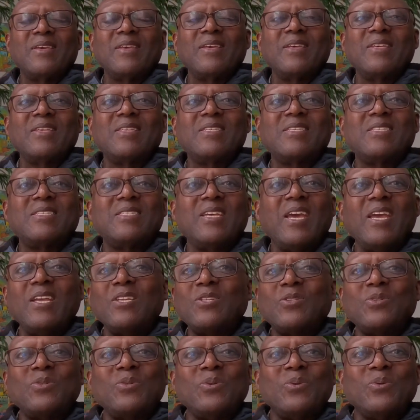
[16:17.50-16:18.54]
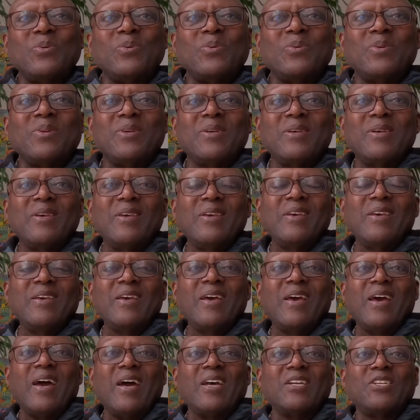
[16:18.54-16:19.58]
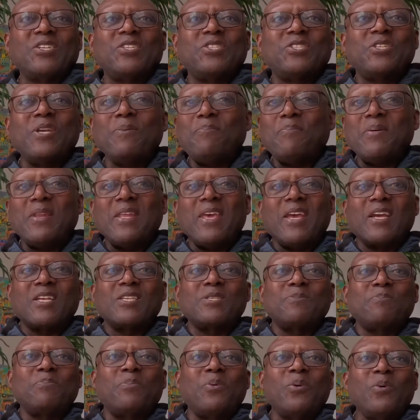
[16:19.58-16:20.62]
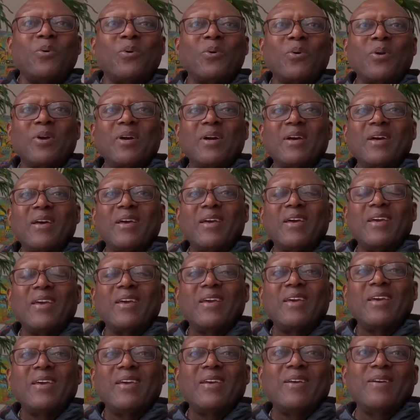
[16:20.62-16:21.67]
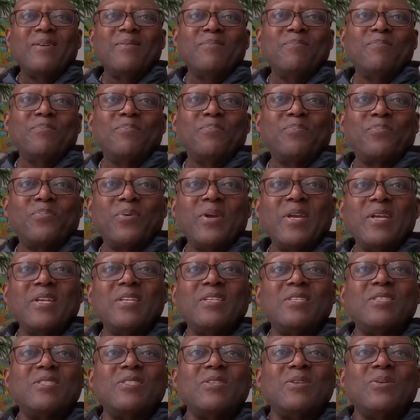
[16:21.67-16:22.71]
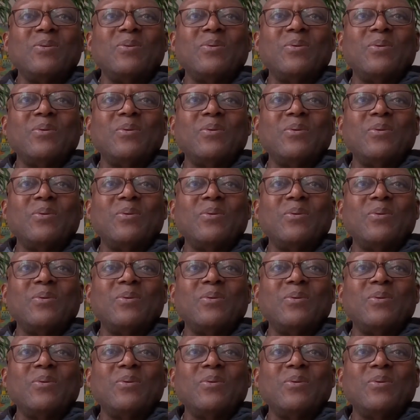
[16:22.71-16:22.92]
Stay tuned as Shippy the Explorer brings you